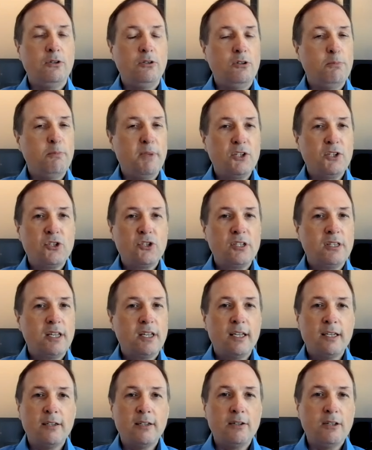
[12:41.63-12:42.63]
you
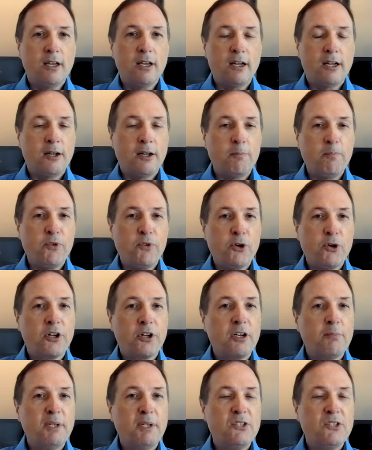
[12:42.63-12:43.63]
mentioned that you're
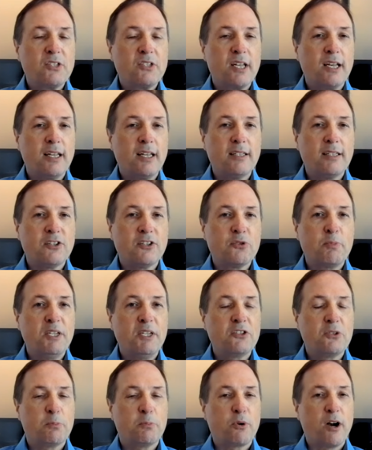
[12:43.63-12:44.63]
going to be selling this
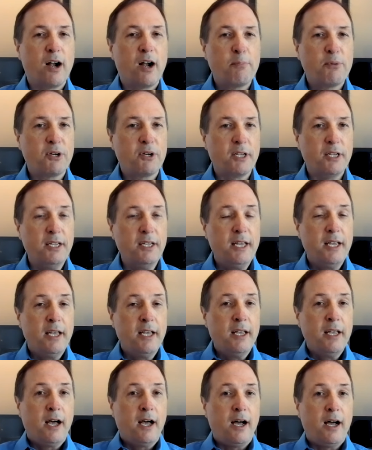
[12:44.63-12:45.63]
piece of property.
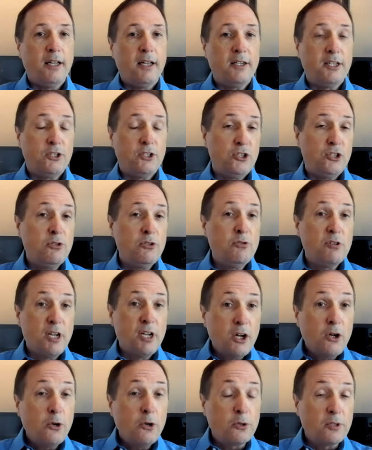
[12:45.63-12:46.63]
Did you
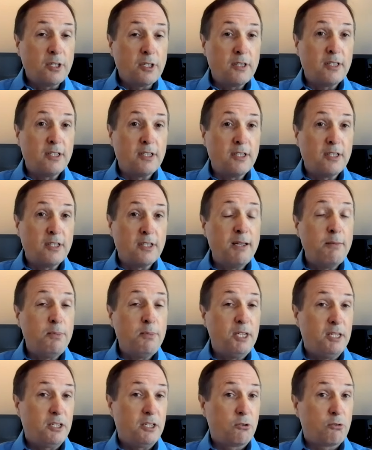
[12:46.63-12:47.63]
know that this might
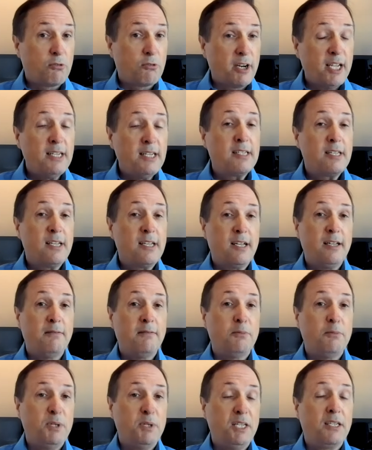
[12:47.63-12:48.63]
be a great
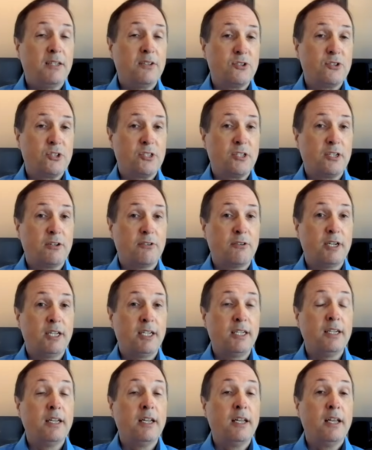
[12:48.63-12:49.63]
time to be
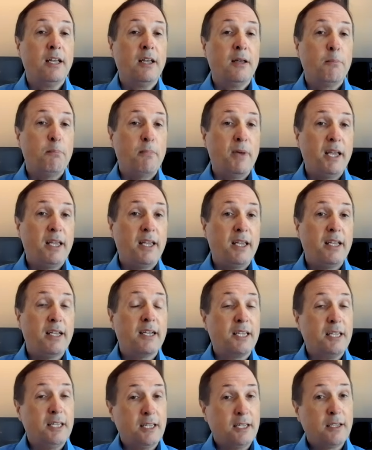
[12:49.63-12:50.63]
considering making
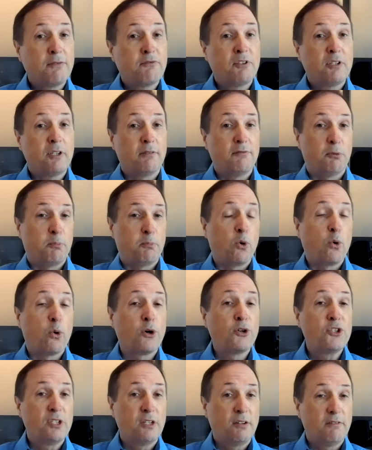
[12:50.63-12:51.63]
a gift of a
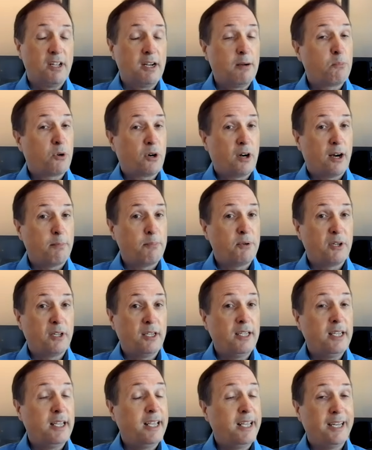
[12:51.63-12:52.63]
portion of that
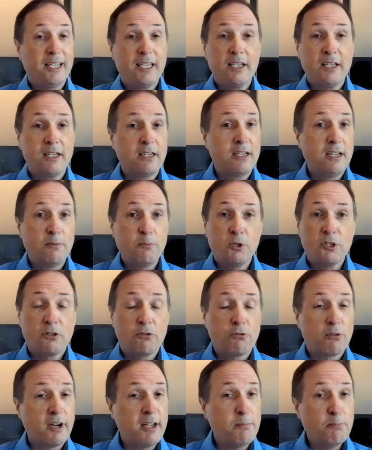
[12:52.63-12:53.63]
property, and it could come
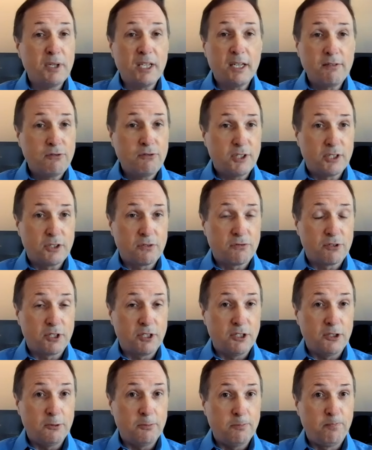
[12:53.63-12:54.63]
with great benefits for
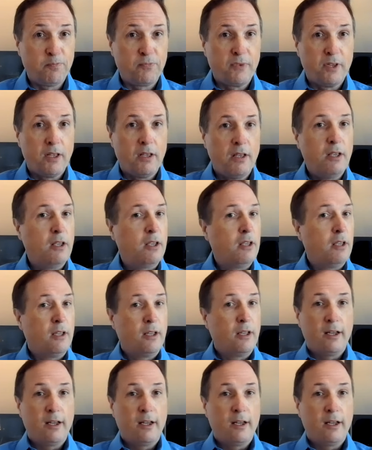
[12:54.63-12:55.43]
you? Hmm.